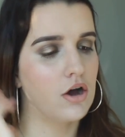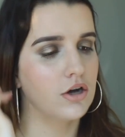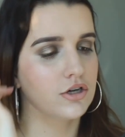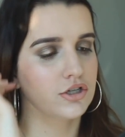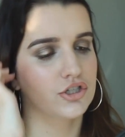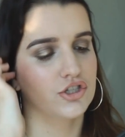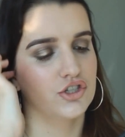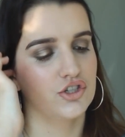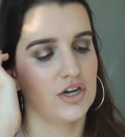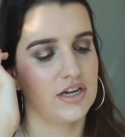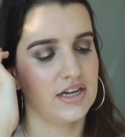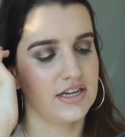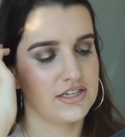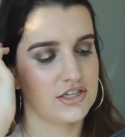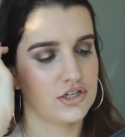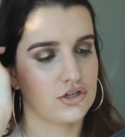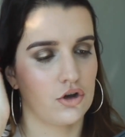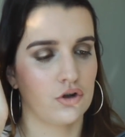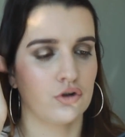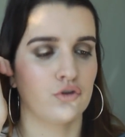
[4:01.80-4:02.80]

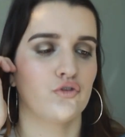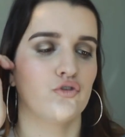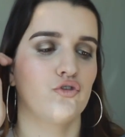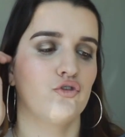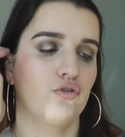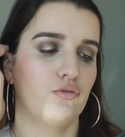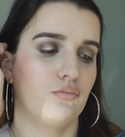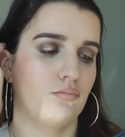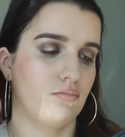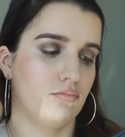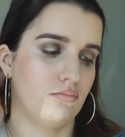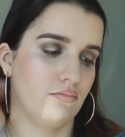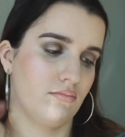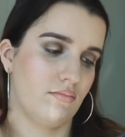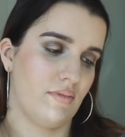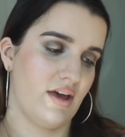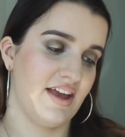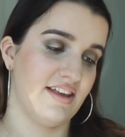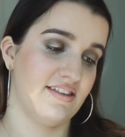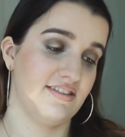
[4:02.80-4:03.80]
Australis on
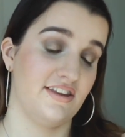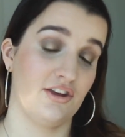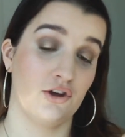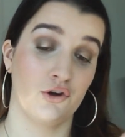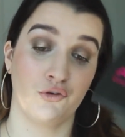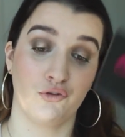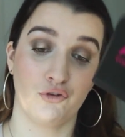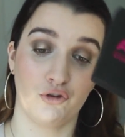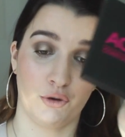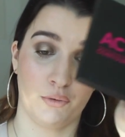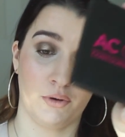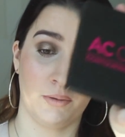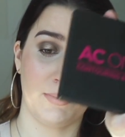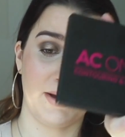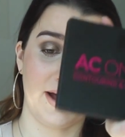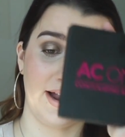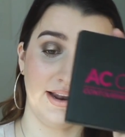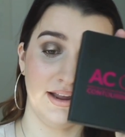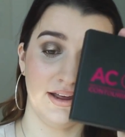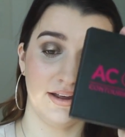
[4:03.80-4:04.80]
AC on Tour
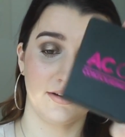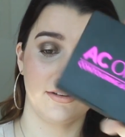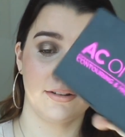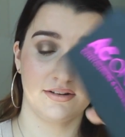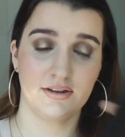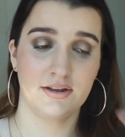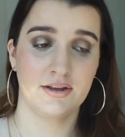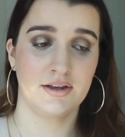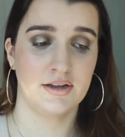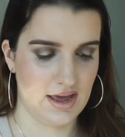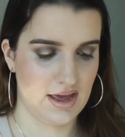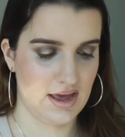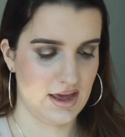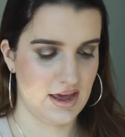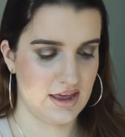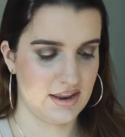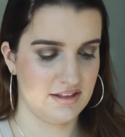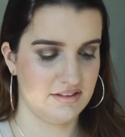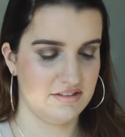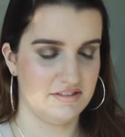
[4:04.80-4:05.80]
palette,
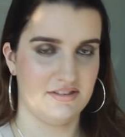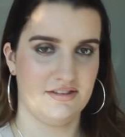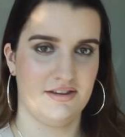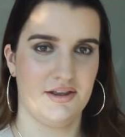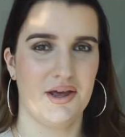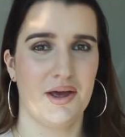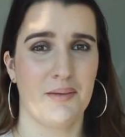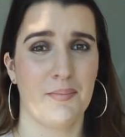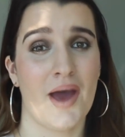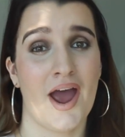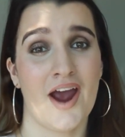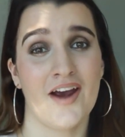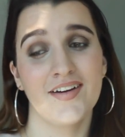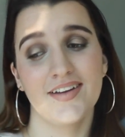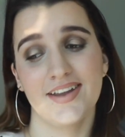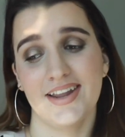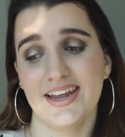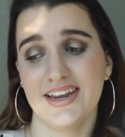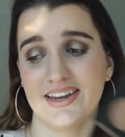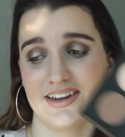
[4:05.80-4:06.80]
and it's
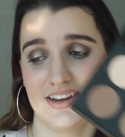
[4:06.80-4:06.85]
apparently